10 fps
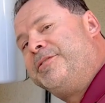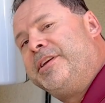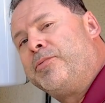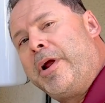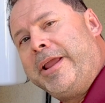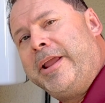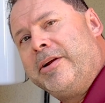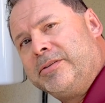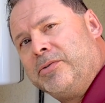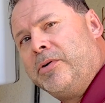in right here,
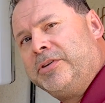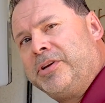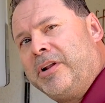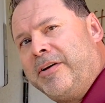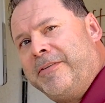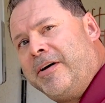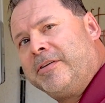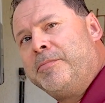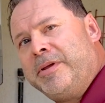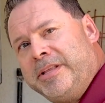so a shutoff valve
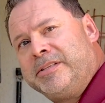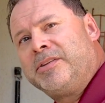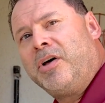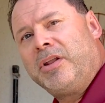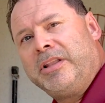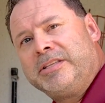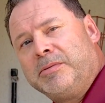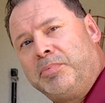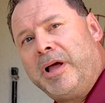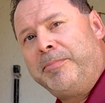can be installed on the
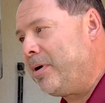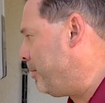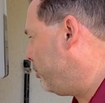supply pipe